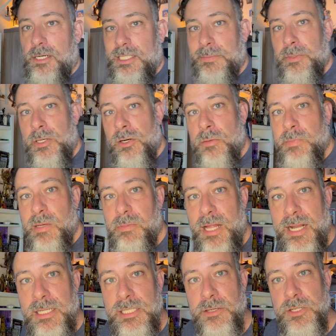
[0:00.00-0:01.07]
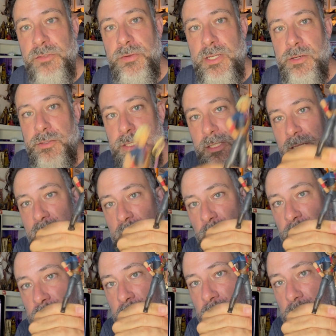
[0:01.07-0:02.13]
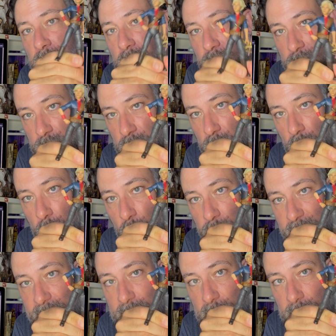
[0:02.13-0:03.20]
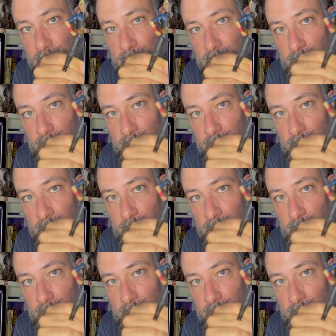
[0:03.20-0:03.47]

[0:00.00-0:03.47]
about her in my Black Series video just last week, Omega.